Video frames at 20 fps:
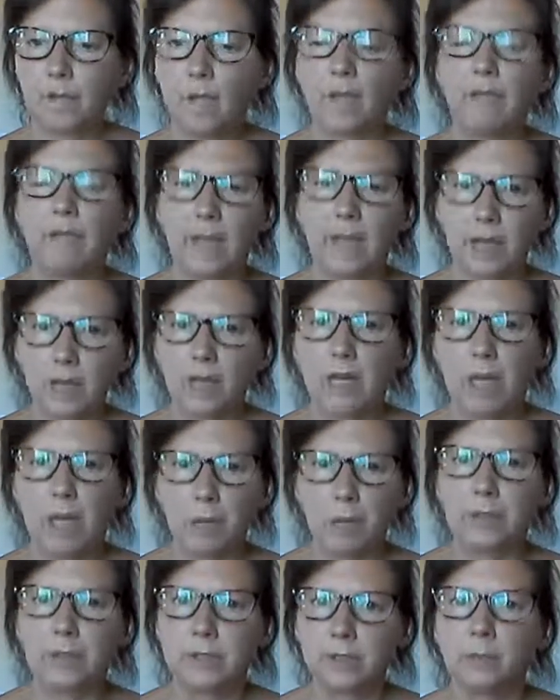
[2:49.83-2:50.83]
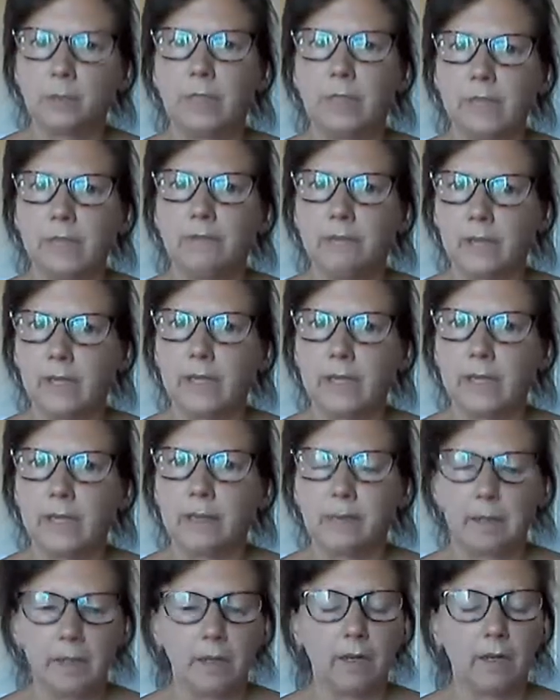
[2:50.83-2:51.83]
And that can help you to
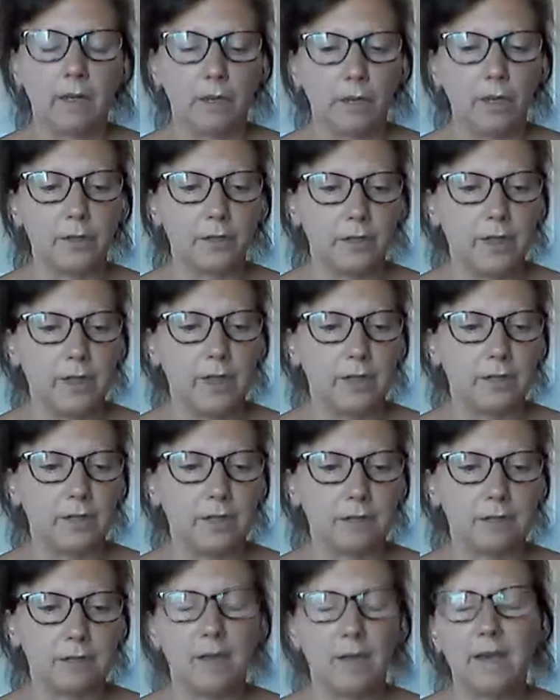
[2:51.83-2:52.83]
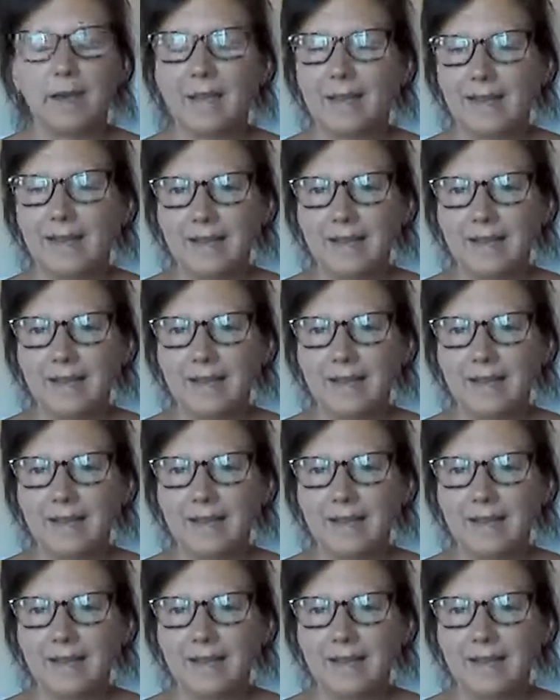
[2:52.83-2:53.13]
alleviate a lot of things. But